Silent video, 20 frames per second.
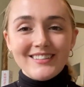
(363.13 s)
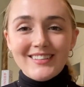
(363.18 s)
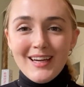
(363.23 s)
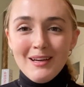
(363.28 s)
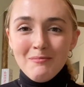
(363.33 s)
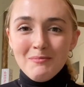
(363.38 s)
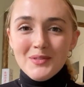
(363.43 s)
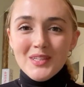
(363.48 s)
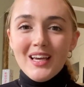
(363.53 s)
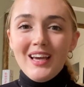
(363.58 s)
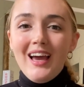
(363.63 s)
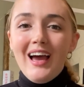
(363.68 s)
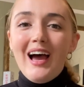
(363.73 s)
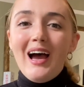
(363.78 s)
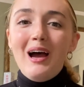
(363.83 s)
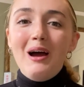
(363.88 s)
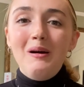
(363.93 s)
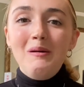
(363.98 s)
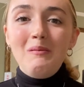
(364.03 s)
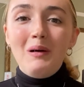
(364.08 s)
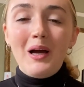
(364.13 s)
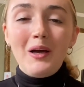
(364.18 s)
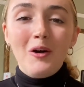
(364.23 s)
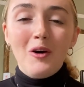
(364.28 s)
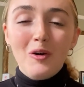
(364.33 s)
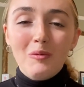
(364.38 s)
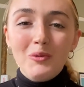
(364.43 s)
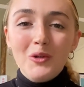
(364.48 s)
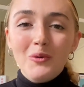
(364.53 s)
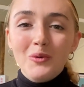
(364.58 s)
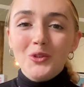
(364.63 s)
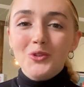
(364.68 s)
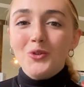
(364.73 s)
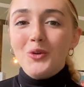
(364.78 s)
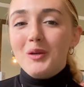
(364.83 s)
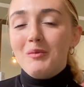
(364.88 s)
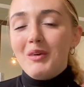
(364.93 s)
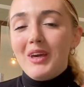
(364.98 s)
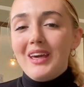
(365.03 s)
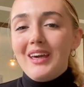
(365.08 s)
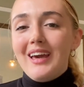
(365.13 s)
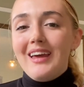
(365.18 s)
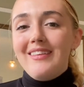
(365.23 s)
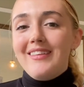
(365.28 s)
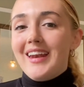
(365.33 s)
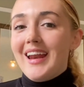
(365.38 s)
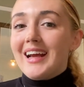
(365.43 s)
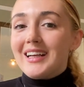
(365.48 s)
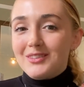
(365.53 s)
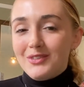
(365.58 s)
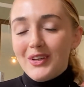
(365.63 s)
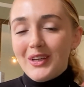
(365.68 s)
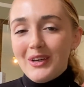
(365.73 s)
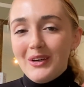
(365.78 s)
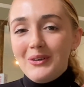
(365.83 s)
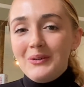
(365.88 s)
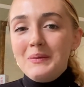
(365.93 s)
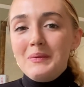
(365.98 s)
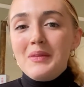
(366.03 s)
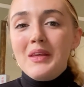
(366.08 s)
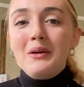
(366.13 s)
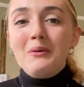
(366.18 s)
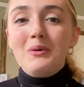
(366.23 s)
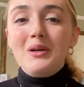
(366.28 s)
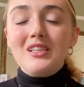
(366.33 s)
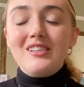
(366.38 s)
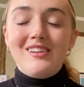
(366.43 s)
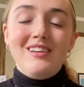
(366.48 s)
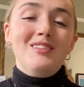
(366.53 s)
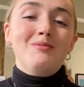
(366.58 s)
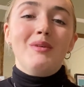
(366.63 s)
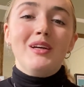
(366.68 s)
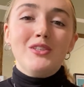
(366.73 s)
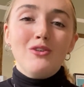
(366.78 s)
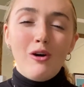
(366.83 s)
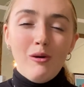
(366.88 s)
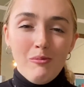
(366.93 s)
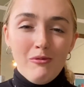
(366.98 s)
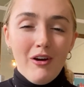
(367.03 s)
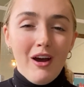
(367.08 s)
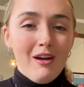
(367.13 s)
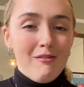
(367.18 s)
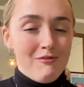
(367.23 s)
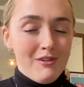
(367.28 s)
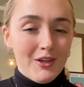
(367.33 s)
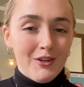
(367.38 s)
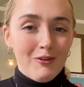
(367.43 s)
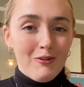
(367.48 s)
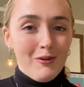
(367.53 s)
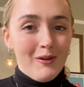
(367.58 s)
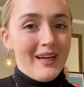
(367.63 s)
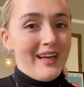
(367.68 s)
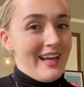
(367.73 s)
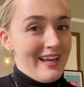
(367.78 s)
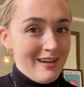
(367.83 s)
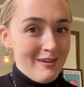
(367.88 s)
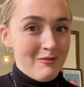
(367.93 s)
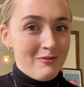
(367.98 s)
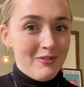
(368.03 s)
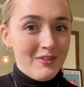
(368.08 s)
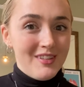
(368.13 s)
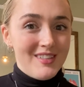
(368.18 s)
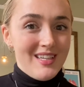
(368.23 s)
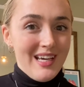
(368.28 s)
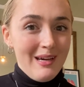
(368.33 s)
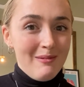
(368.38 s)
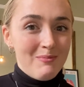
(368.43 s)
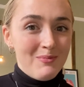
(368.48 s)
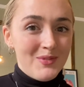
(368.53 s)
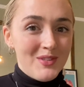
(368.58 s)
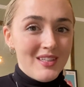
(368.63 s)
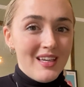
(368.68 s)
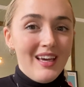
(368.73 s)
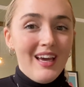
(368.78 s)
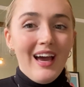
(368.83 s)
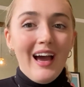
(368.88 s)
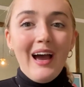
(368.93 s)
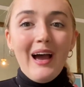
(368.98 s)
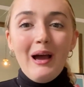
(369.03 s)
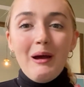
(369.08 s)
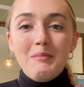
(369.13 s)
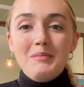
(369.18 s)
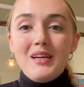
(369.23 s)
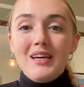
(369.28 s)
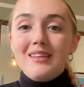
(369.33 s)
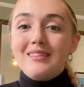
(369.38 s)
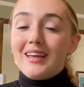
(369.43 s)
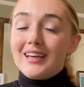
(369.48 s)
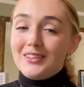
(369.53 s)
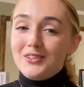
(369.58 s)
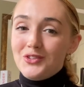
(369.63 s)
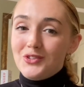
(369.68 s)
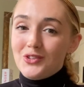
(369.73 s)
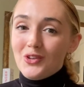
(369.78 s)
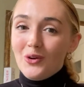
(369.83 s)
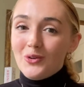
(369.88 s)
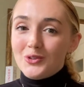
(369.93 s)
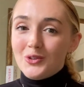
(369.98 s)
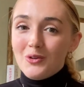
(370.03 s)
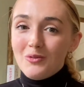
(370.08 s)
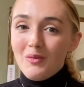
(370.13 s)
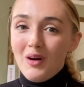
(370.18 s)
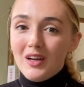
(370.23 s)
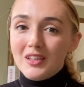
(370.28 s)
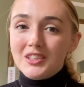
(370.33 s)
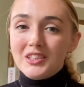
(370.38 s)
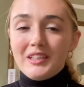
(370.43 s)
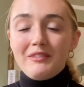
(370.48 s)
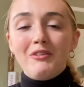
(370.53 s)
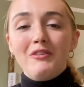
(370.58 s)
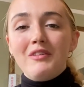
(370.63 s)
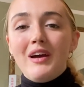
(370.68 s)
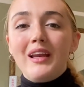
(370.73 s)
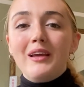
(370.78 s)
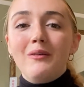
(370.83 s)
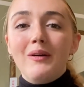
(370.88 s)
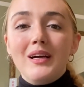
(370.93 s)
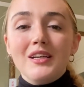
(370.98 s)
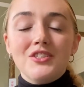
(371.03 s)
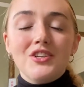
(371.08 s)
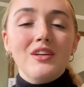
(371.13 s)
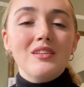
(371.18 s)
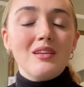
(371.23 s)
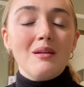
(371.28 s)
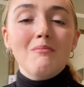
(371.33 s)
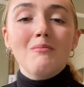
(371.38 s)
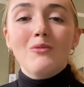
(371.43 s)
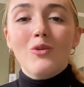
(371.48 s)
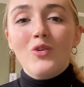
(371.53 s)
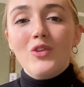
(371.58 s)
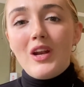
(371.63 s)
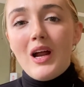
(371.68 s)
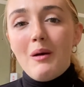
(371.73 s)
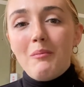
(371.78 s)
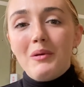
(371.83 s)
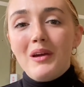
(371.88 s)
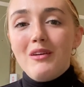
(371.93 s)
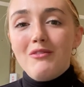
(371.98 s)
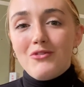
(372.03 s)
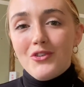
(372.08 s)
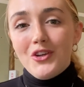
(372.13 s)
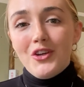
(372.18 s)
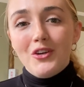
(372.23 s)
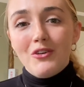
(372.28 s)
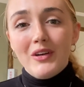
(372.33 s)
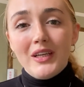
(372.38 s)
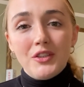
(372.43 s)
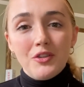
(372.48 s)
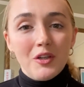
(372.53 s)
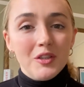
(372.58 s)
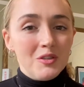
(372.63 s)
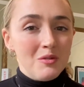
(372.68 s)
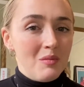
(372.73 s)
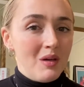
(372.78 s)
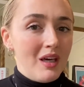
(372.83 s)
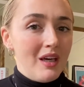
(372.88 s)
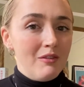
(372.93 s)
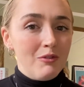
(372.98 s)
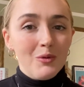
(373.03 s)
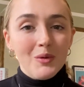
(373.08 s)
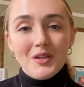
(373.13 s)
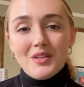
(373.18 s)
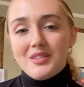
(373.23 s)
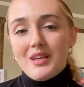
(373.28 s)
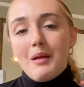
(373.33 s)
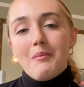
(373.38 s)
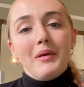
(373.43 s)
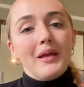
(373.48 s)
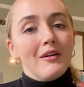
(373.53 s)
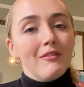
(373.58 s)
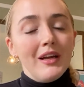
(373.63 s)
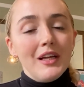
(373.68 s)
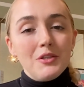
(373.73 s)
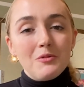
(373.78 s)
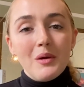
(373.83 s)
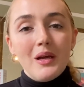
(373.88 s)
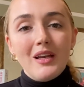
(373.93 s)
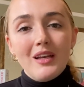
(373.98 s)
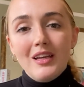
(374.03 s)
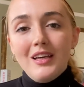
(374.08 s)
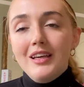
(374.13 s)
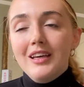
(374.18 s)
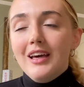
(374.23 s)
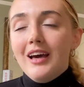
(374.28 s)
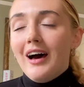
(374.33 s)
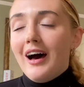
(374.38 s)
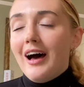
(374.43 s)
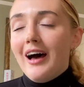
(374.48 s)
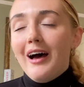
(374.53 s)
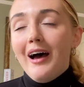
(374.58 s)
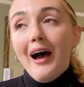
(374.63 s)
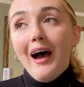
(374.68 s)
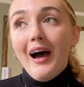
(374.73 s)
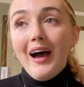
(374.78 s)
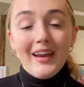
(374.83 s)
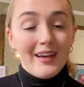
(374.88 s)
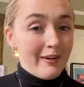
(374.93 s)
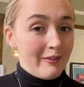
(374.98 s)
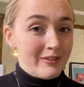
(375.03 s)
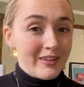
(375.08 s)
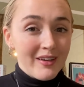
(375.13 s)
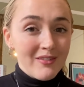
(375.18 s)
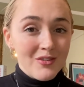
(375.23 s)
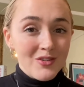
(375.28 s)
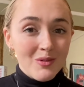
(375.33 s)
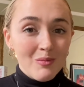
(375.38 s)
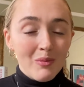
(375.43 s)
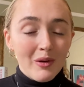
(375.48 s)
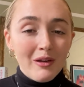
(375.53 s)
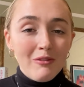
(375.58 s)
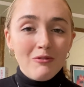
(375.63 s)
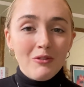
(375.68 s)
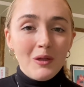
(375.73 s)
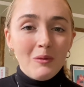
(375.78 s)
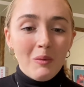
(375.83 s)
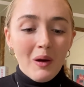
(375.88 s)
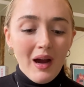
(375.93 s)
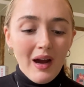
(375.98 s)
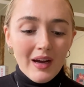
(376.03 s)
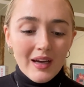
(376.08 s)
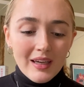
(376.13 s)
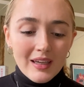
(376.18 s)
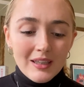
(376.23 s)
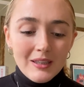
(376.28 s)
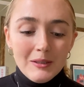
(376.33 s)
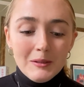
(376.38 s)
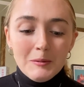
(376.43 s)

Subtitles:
tips. I hope you will join me in the next video, which is my top 5 creative tips. Thank you so, so much. If you have any questions, I'm more than happy for you to reach out to me. If you want to send me an arrangement, I'd love to give you some brief feedback.